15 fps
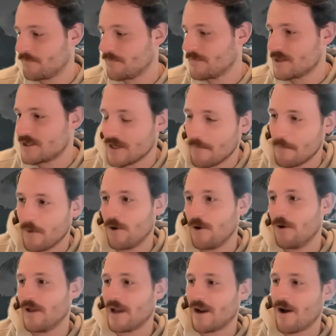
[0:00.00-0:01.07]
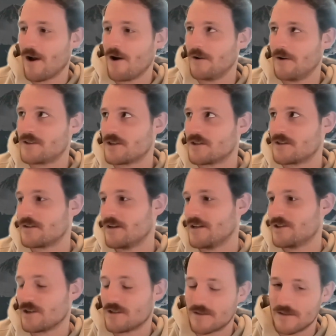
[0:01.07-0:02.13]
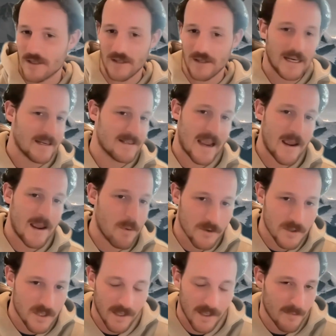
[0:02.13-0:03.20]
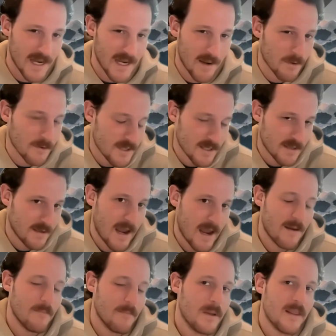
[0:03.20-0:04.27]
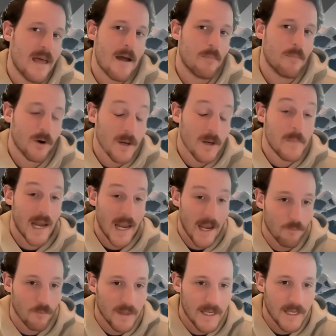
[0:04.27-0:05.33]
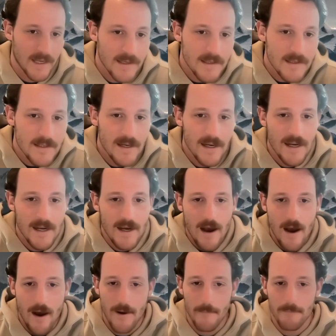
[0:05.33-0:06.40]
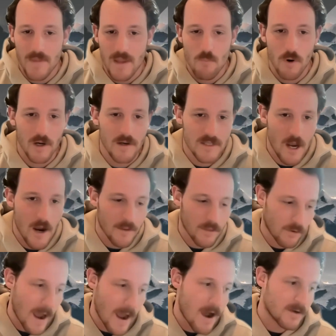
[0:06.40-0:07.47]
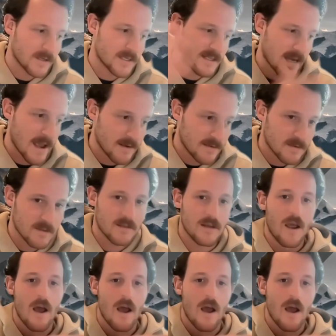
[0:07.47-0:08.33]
simple, oh, it's just deleting tables, cleaning up tables. It can't be that important, but it really is. And we're going to talk through how Ascend's